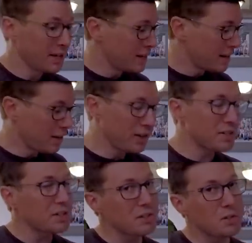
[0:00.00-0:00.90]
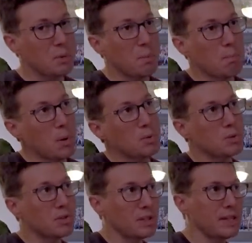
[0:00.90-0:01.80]
Now this is
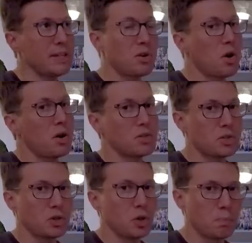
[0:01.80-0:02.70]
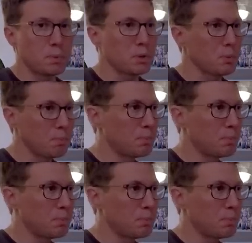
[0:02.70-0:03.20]
most seen on sloops